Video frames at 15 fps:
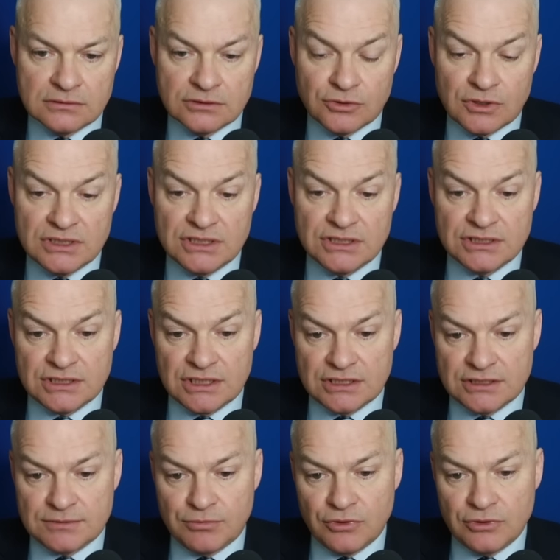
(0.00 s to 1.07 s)

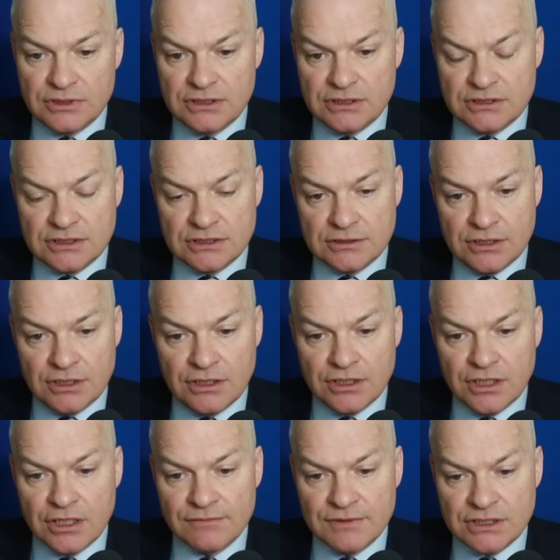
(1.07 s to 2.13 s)
26 points,
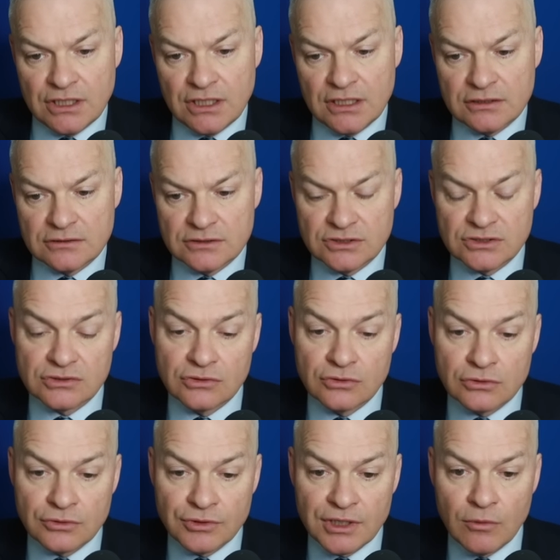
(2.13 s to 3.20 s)
turning over tiles,
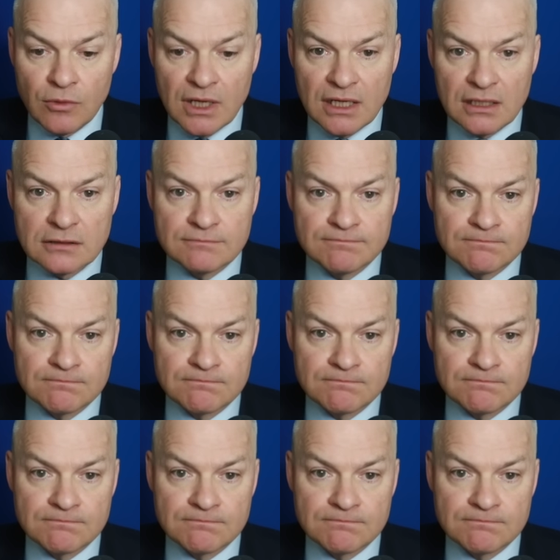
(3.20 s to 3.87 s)
scoring well.